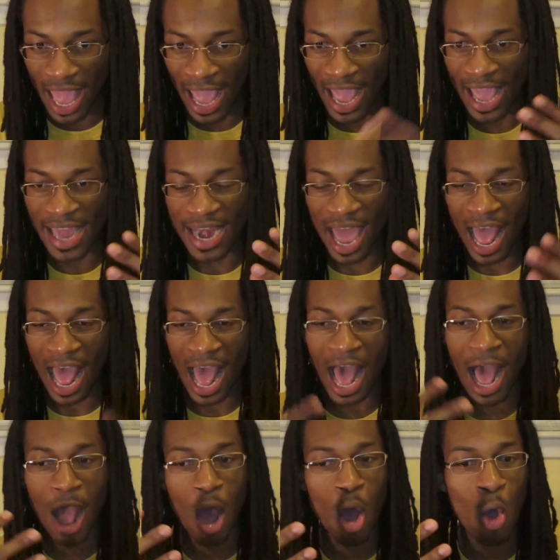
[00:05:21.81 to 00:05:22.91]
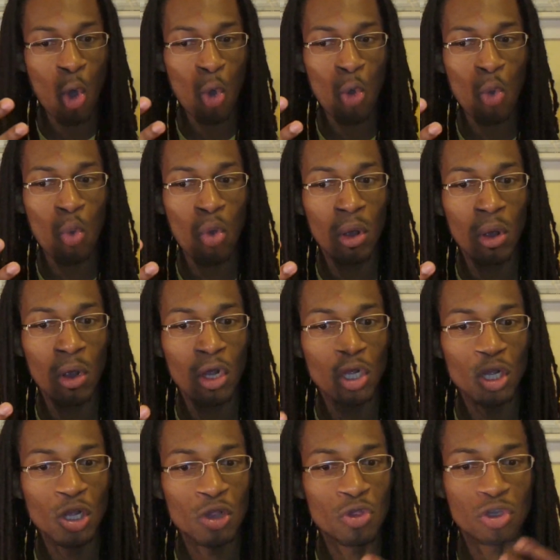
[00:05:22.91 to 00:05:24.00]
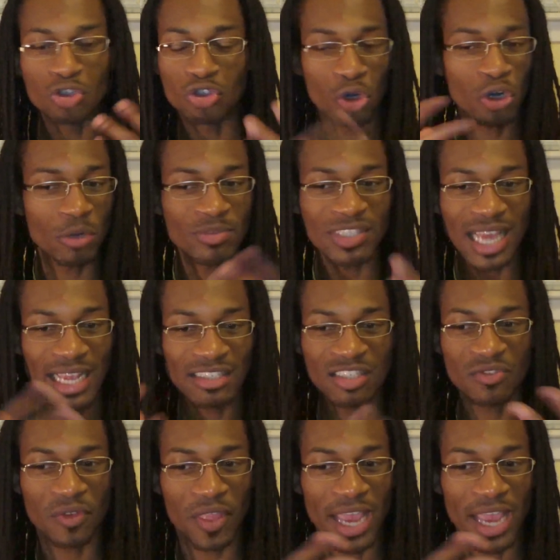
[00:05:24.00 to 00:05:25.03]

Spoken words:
and how the circumstances for